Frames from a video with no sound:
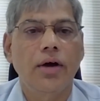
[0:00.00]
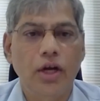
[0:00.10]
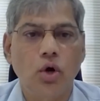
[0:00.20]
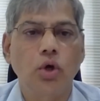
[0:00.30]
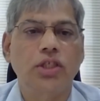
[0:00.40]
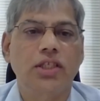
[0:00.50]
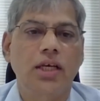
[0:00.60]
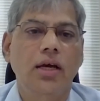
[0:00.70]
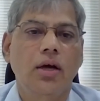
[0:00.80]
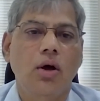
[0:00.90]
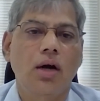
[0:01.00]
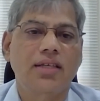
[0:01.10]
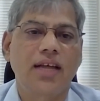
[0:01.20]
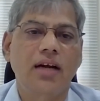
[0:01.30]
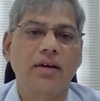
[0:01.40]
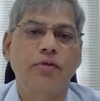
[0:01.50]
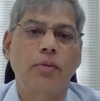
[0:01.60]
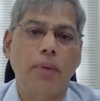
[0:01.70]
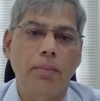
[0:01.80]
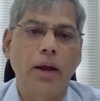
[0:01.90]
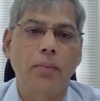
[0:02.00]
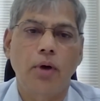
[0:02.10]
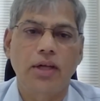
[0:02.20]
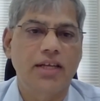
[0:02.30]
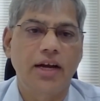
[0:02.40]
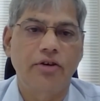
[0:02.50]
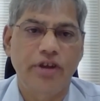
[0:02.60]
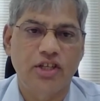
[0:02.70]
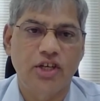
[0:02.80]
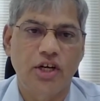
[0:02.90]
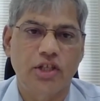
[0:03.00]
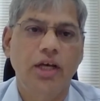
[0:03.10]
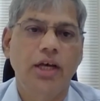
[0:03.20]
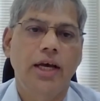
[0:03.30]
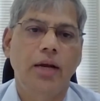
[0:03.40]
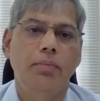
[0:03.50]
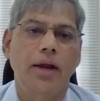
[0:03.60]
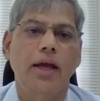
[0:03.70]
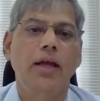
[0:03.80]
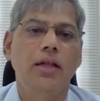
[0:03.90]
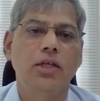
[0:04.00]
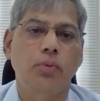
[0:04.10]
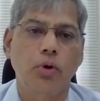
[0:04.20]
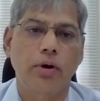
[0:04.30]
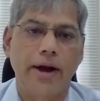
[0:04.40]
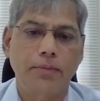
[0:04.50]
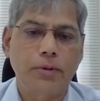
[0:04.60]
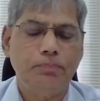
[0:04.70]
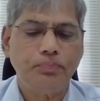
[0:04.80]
in Kochi called Center for Public Policy and Research in bringing these programs.